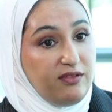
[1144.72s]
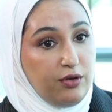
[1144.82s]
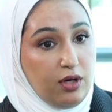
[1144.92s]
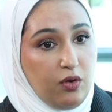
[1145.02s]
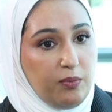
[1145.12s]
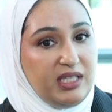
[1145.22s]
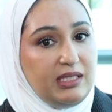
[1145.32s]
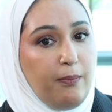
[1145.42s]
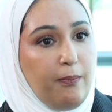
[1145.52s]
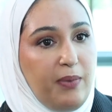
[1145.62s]
for our
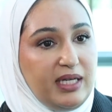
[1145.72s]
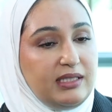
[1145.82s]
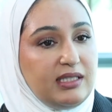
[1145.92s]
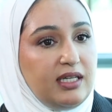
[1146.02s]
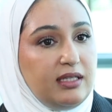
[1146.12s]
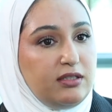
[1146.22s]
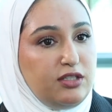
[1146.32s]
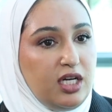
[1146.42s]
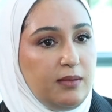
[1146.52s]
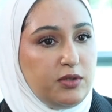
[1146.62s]
body. But in
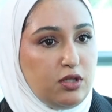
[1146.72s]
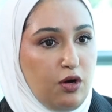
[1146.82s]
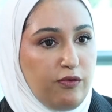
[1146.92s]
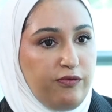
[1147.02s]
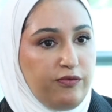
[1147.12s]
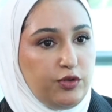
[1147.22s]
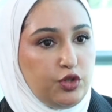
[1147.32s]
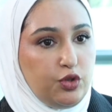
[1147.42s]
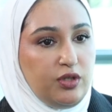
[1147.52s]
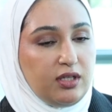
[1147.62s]
terms of
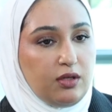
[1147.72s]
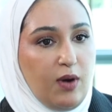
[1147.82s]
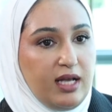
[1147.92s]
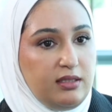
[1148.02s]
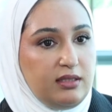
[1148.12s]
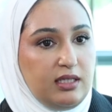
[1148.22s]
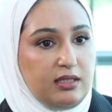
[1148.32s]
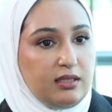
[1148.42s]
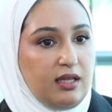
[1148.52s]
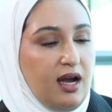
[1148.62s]
sugar
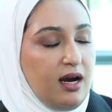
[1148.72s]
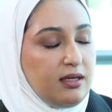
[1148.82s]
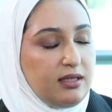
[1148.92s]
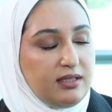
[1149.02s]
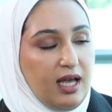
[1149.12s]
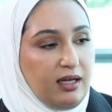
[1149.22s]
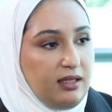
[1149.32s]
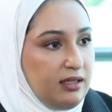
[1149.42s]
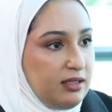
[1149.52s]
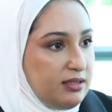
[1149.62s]
quantities, they are
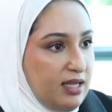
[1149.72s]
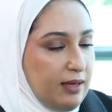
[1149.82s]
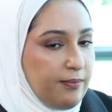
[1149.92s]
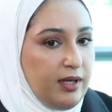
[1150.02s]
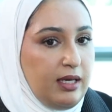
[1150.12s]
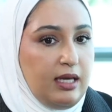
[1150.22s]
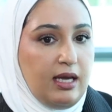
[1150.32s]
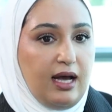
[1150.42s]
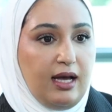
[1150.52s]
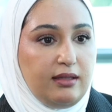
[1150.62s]
exactly the same,
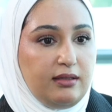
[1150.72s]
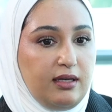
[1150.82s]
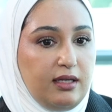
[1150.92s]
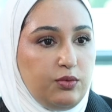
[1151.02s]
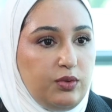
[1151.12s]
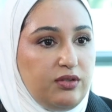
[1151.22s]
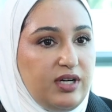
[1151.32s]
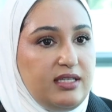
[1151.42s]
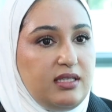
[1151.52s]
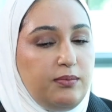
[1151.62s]
and it will
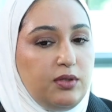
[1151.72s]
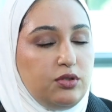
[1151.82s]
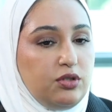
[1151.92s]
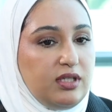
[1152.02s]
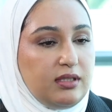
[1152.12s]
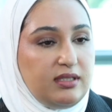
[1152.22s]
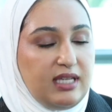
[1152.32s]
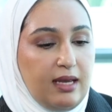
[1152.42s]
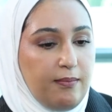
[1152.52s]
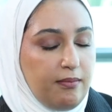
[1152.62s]
raise the blood sugar the
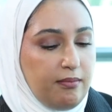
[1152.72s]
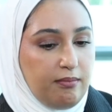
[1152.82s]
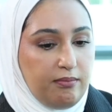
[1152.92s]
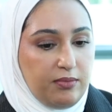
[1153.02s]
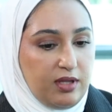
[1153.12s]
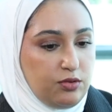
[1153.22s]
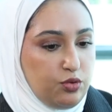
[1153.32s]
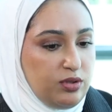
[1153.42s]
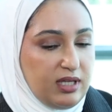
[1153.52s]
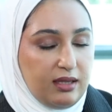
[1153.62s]
same. The
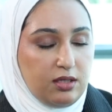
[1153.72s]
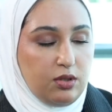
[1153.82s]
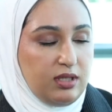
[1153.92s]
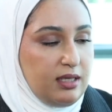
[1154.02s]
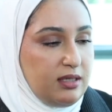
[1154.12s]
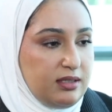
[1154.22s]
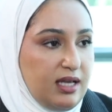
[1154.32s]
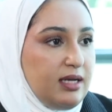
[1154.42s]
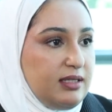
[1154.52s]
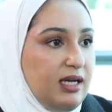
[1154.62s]
juice and the soda is
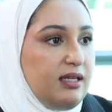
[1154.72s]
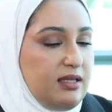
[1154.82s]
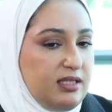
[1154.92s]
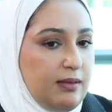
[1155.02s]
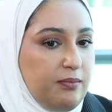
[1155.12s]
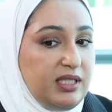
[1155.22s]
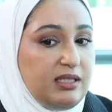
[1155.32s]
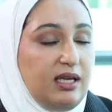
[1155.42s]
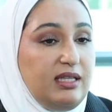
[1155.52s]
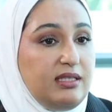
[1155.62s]
exactly the same.
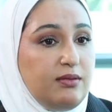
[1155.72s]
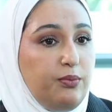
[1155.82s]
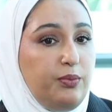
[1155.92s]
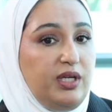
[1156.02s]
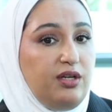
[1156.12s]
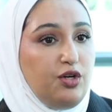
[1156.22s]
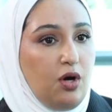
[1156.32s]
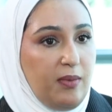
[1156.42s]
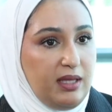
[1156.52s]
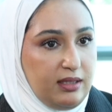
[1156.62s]
But we
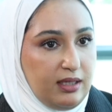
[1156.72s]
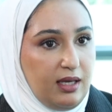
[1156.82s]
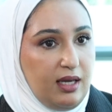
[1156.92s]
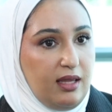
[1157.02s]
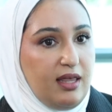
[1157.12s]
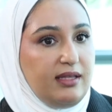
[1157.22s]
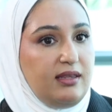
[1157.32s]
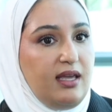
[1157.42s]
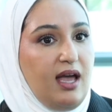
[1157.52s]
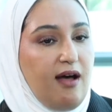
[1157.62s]
recommend that
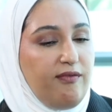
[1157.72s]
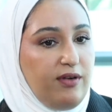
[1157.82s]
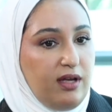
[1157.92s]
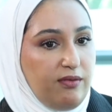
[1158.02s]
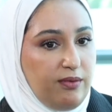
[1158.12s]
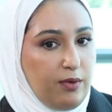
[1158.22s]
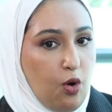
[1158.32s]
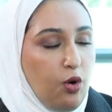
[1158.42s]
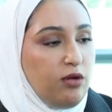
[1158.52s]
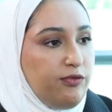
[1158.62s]
they have
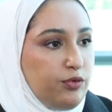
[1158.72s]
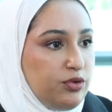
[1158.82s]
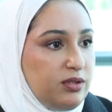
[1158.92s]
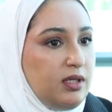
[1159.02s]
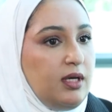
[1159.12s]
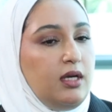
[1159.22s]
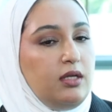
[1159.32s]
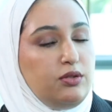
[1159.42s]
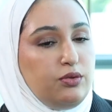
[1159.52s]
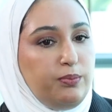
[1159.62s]
whole fruit
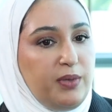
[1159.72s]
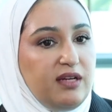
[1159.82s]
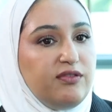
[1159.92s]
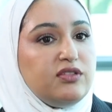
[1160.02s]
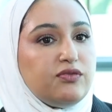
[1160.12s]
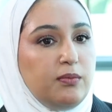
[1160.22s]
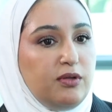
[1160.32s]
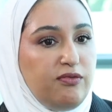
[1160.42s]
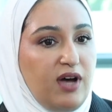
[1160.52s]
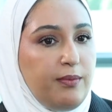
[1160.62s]
to benefit from
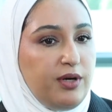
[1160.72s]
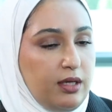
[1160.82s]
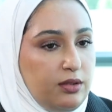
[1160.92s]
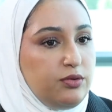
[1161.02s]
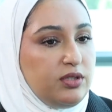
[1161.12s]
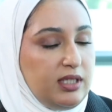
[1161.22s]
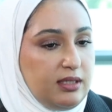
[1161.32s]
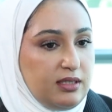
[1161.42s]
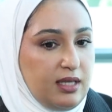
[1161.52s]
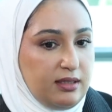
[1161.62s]
the fiber and
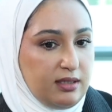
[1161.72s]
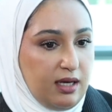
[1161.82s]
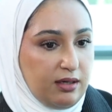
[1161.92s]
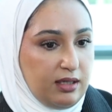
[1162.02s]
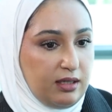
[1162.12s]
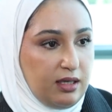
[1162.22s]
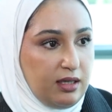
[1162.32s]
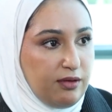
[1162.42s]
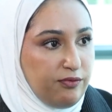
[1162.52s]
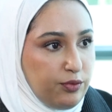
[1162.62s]
nutrients that are
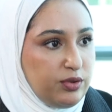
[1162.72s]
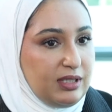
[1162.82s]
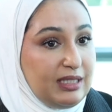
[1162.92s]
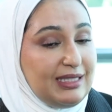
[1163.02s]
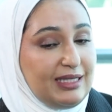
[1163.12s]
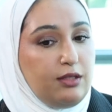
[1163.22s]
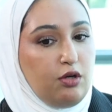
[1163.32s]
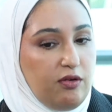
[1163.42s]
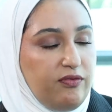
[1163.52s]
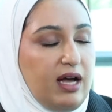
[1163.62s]
in the fruit instead
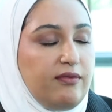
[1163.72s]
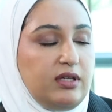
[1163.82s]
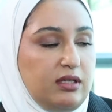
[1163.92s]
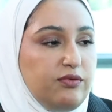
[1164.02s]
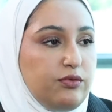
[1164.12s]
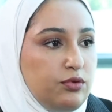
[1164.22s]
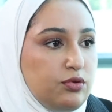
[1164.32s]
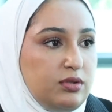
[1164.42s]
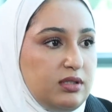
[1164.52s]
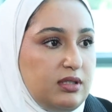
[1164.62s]
of having a fruit
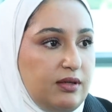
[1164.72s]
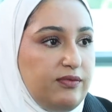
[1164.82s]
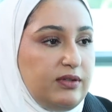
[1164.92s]
juice. Definitely.